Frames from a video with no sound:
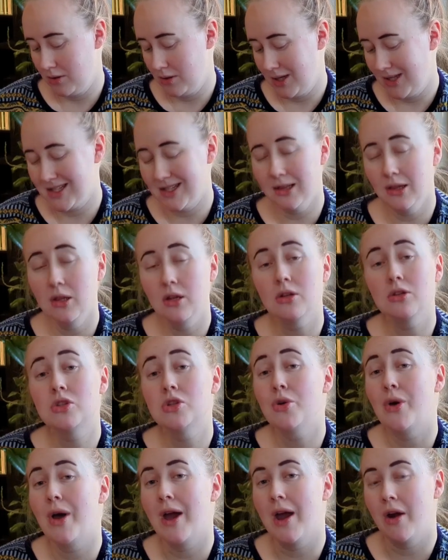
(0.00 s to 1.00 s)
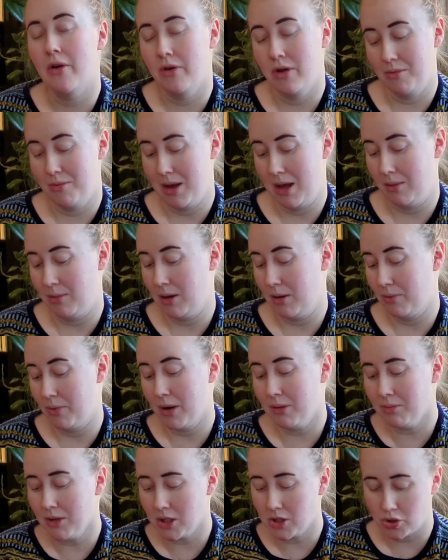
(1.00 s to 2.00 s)
it's a little too airy maybe, but
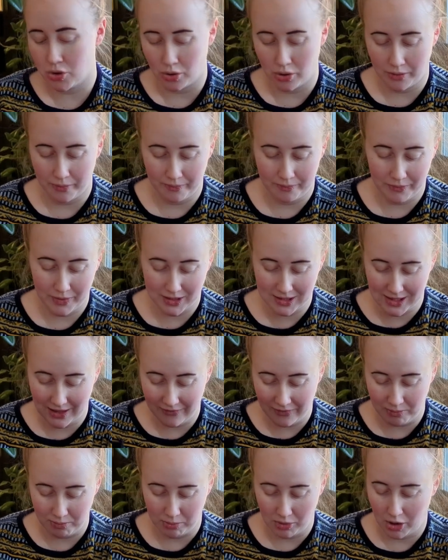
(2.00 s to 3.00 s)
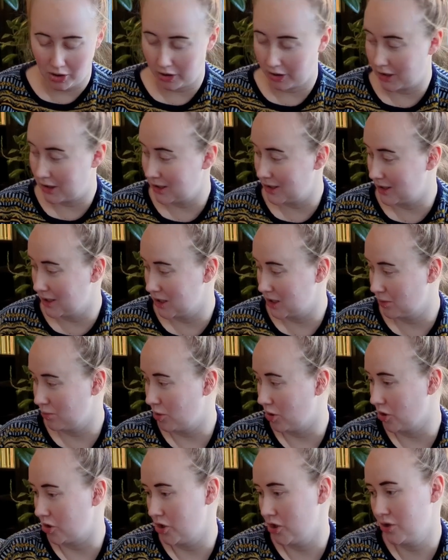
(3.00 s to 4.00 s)
I'm not sure because I haven't blocked the
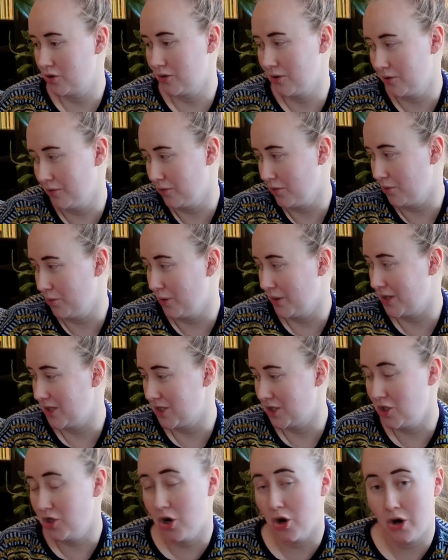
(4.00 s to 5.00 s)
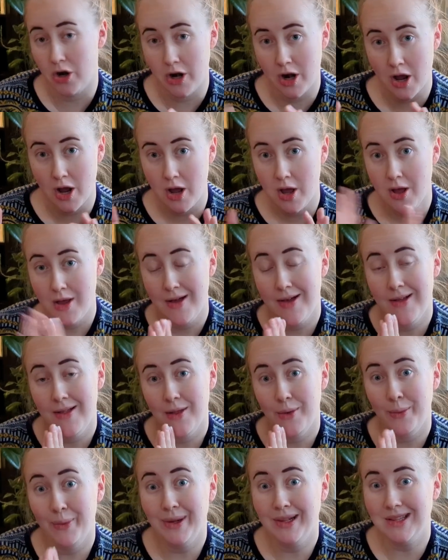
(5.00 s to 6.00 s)
swatch, so I don't know what this yarn
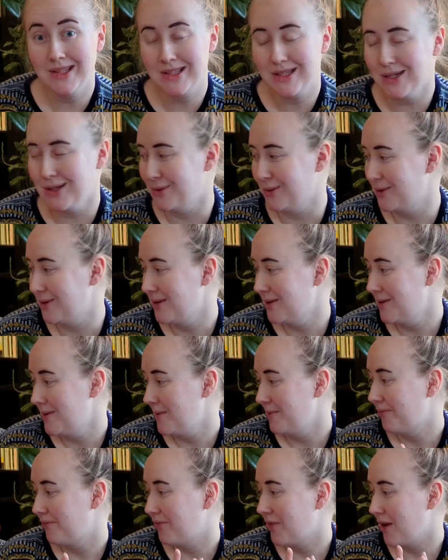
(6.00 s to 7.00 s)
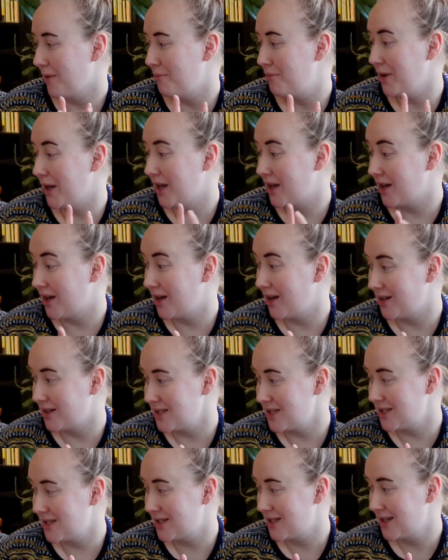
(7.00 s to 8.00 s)
will do,
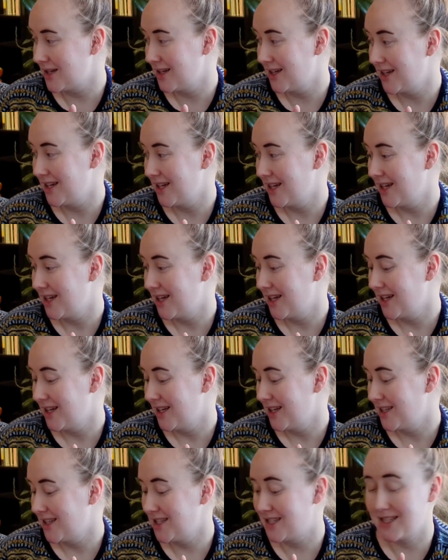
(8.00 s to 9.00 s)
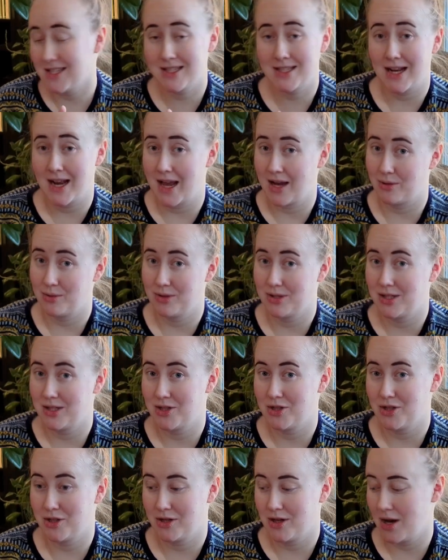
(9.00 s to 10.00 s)
because this is an
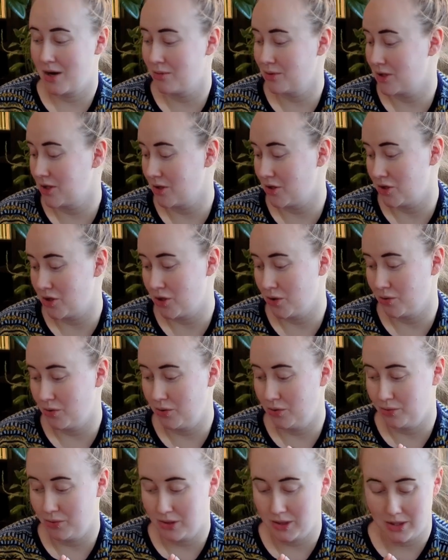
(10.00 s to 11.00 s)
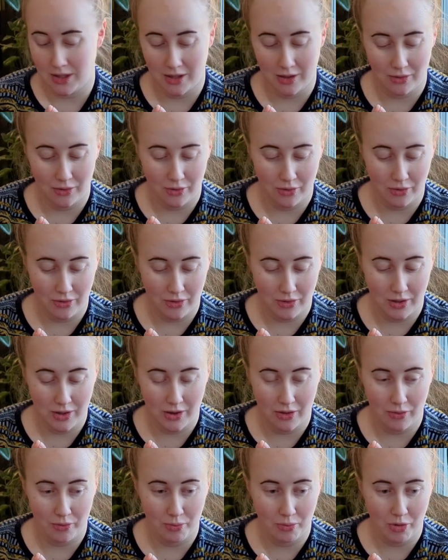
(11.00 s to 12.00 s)
acquisition. I was going to show you
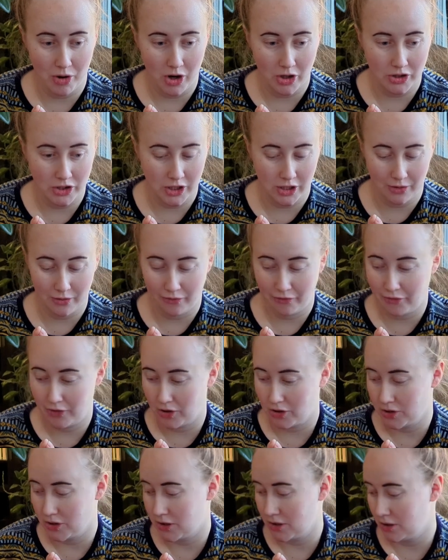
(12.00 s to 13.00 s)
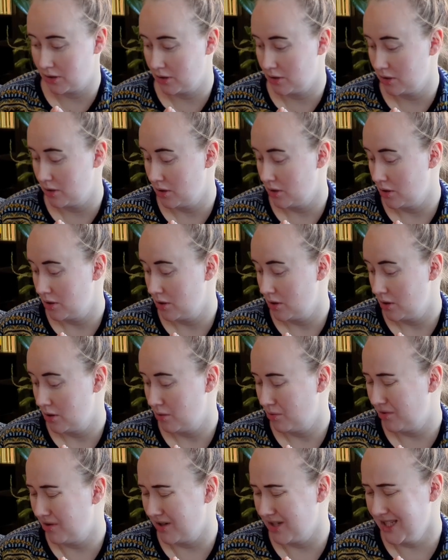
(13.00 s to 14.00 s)
another project first.
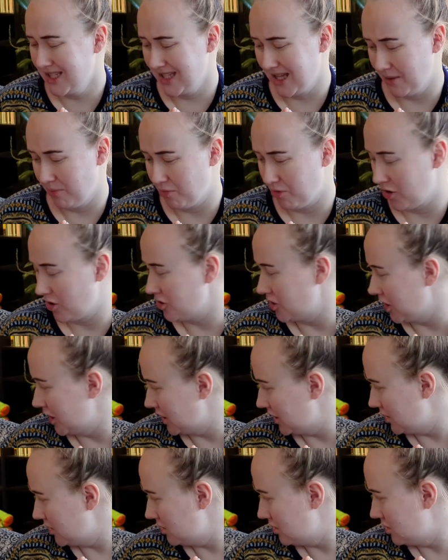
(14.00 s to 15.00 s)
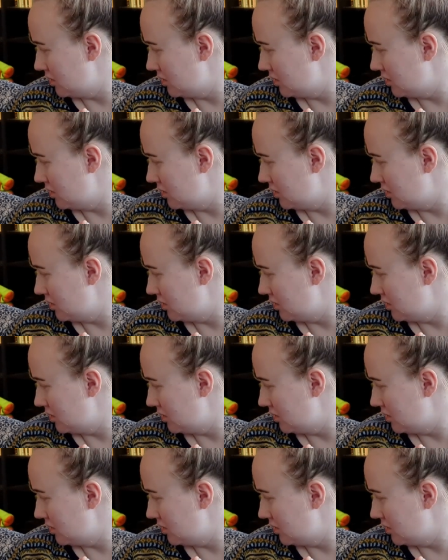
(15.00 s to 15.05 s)
Where is that project?